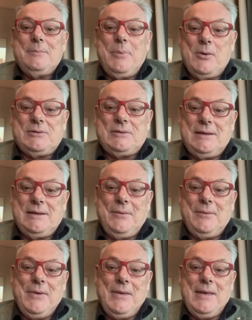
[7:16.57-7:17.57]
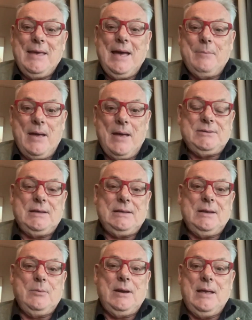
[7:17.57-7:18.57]
posting.
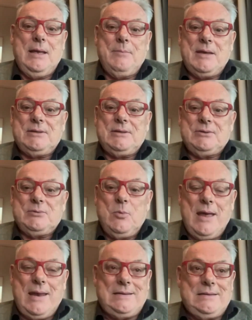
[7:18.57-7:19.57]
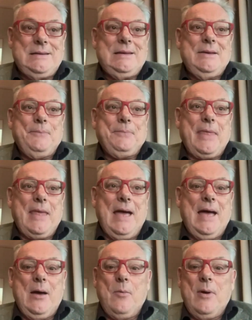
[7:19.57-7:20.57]
Basically, when ambassadors went,
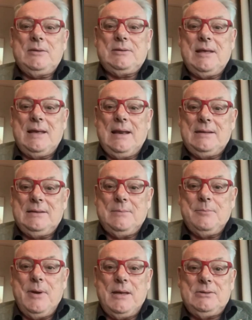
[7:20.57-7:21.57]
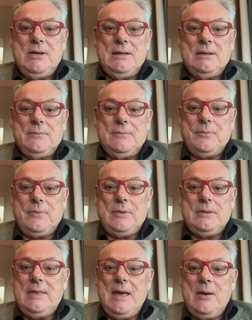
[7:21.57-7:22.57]
once they landed in Beijing,
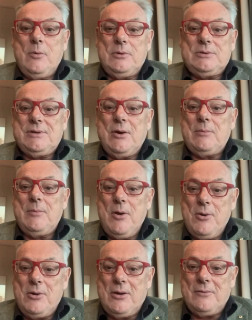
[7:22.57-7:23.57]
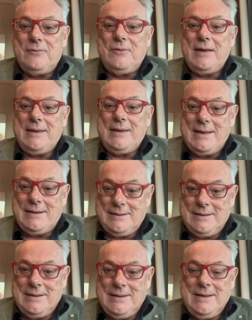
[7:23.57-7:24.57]
they were seldom heard of
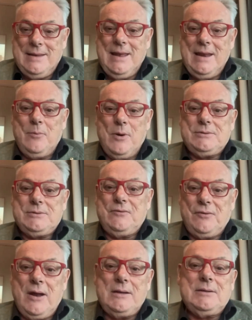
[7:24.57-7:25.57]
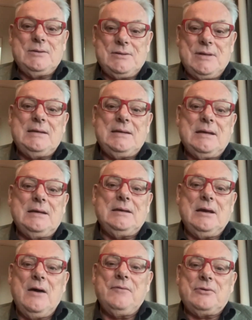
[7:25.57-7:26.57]
again. It wasn't front and center
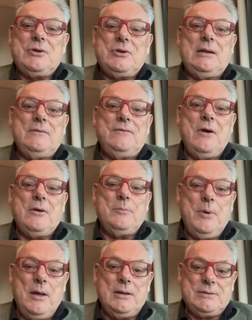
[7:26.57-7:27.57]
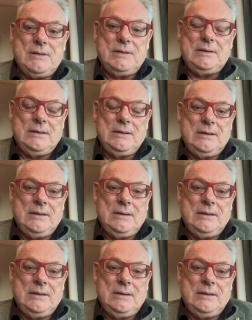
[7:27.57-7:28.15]
of Australian foreign policy.